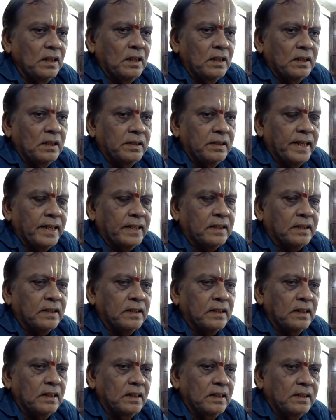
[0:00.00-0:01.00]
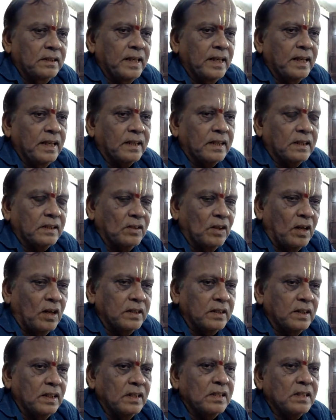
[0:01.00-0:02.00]
that their
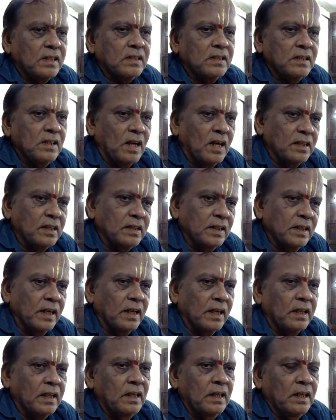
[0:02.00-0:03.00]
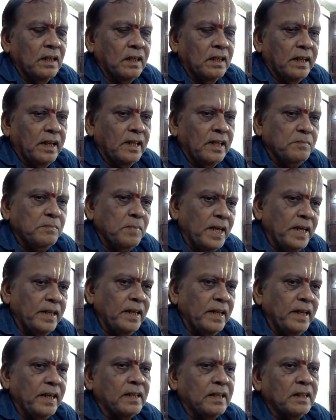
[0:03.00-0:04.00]
daughter's daughter is married
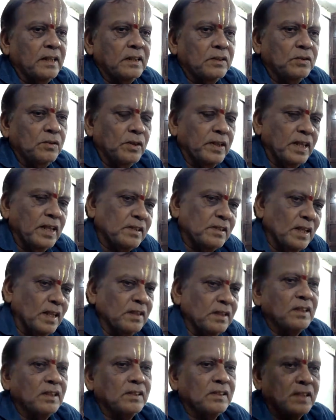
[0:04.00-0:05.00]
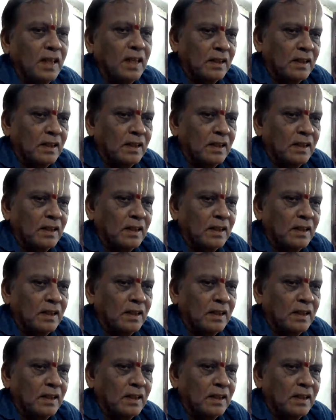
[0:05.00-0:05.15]
to their son's son.